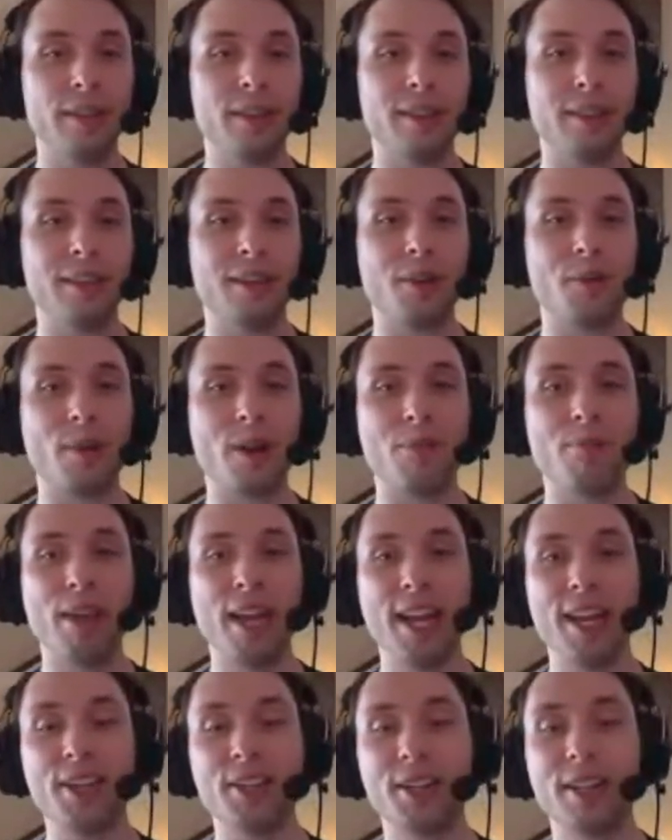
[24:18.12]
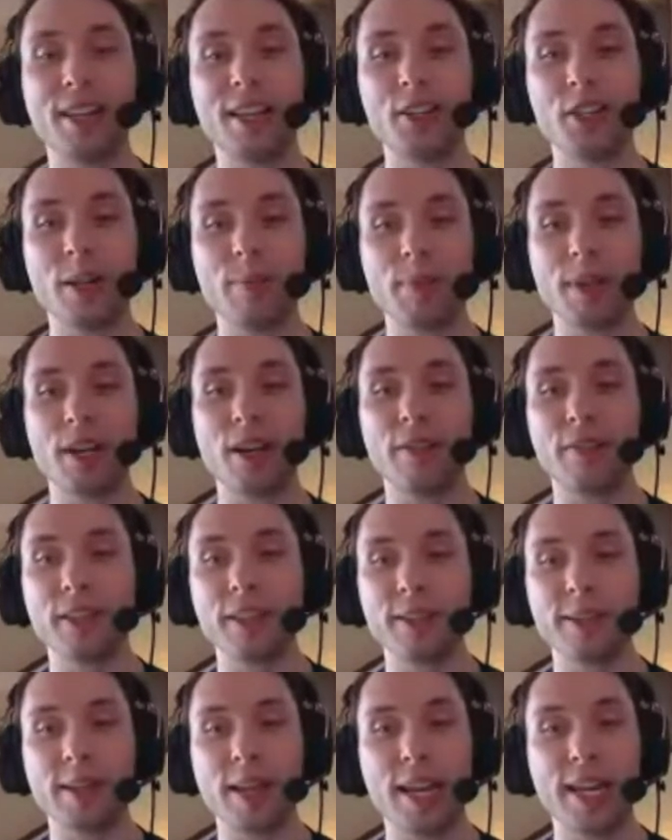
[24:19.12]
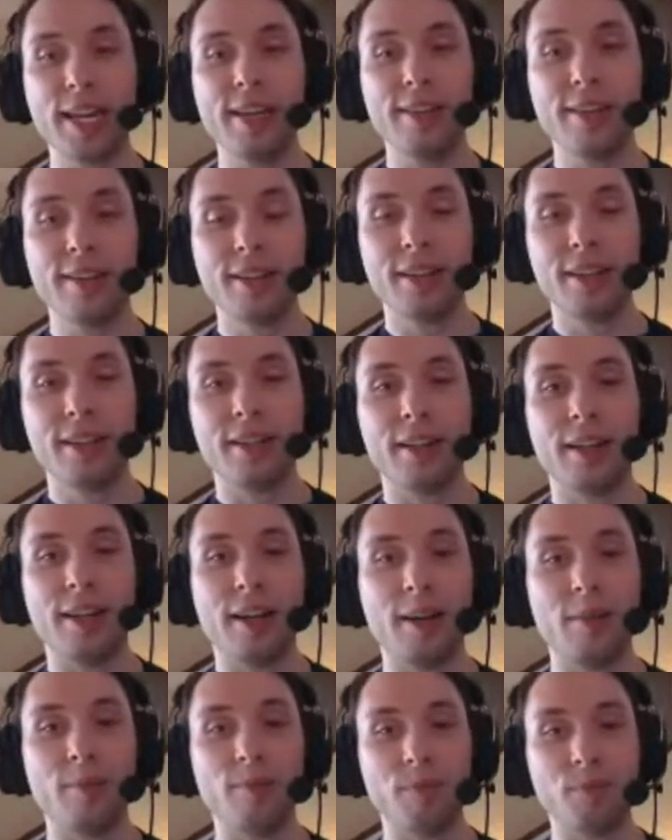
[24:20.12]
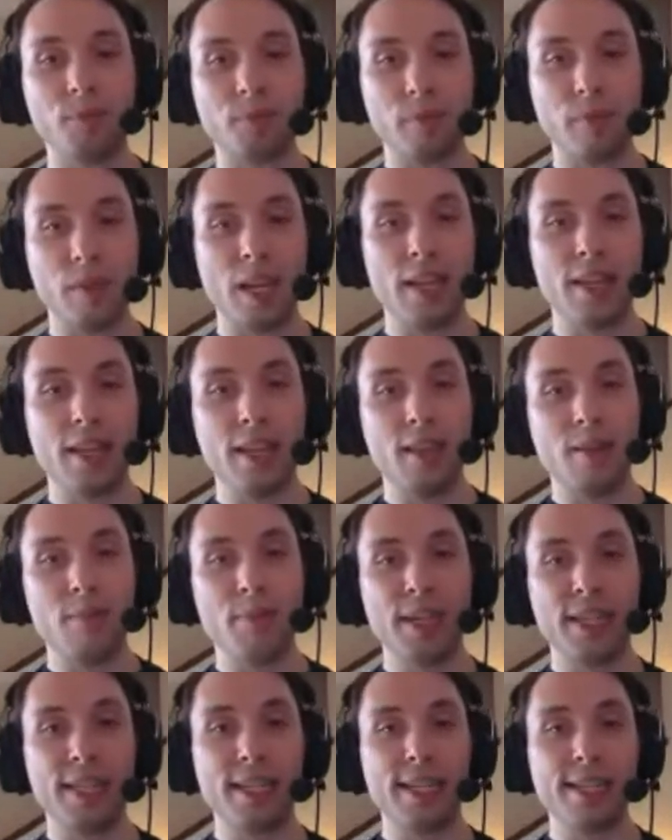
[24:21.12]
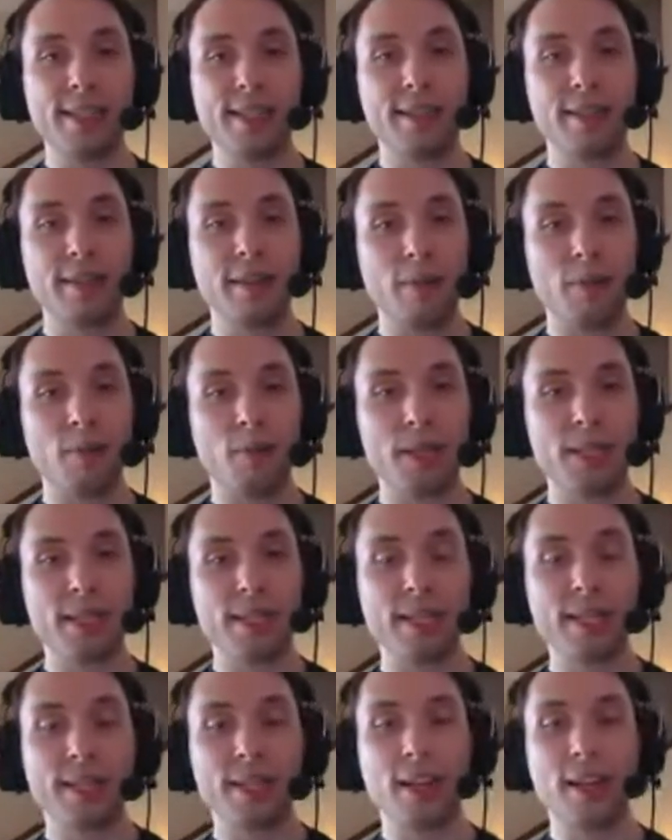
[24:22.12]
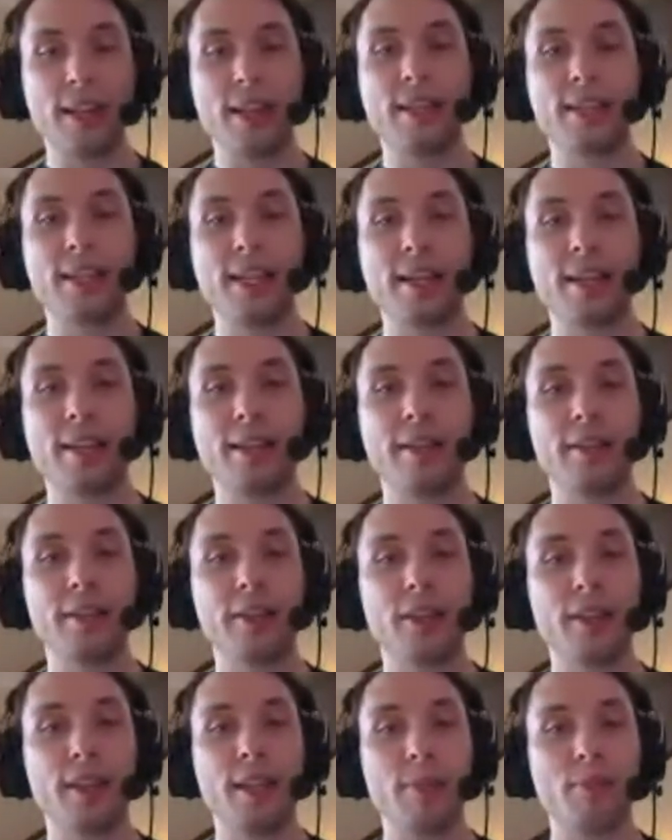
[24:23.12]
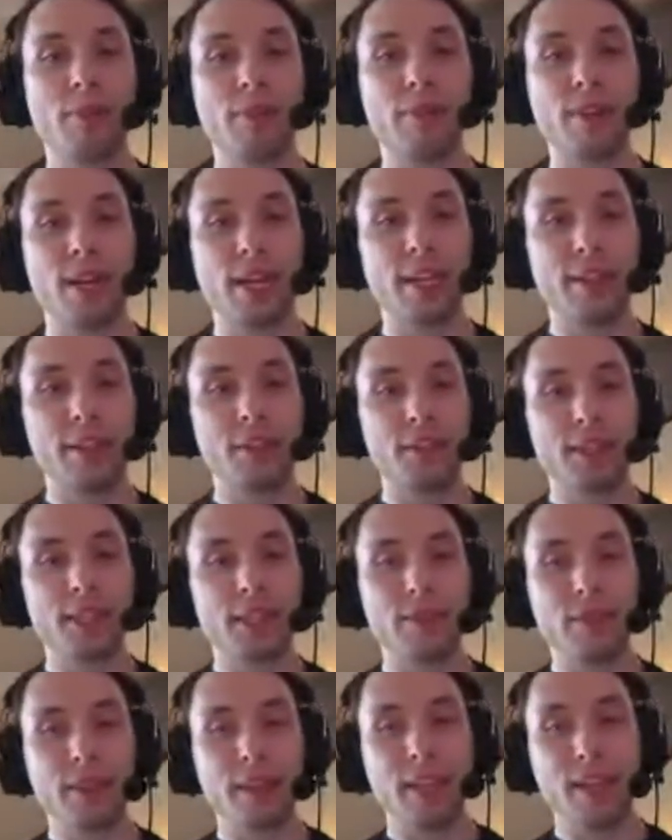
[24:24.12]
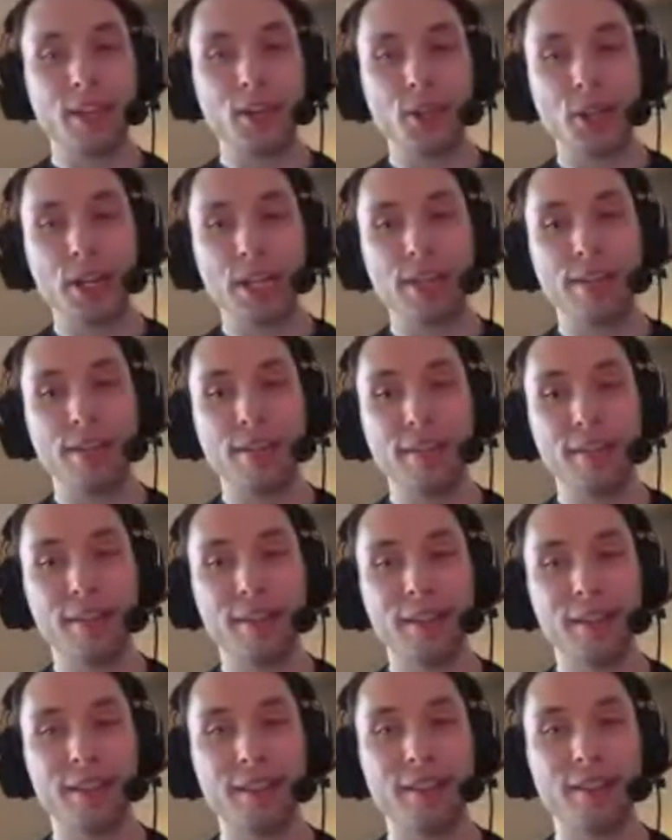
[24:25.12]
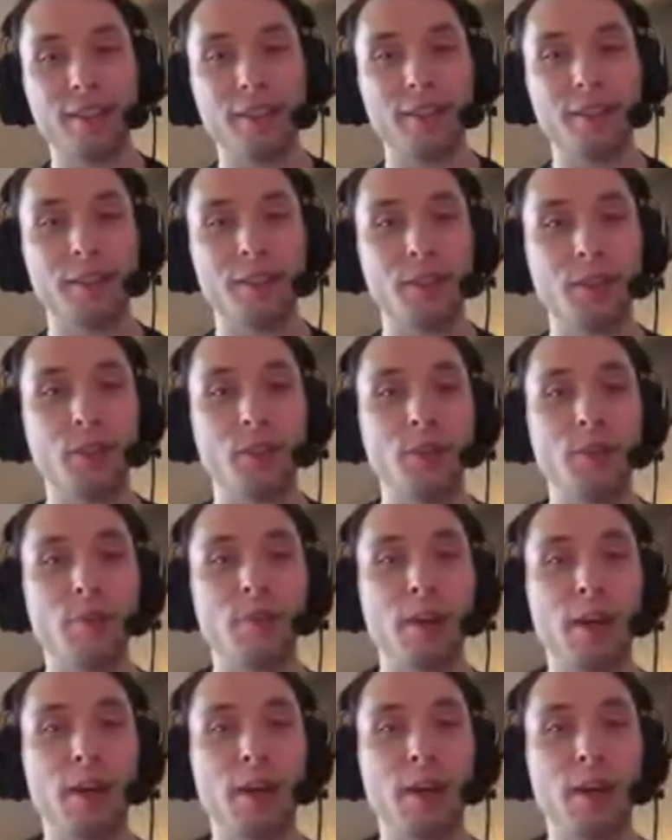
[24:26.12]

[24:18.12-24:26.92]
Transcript: their one page and then jumping off the site. And then the business, once they saw that data, could then provide the justification to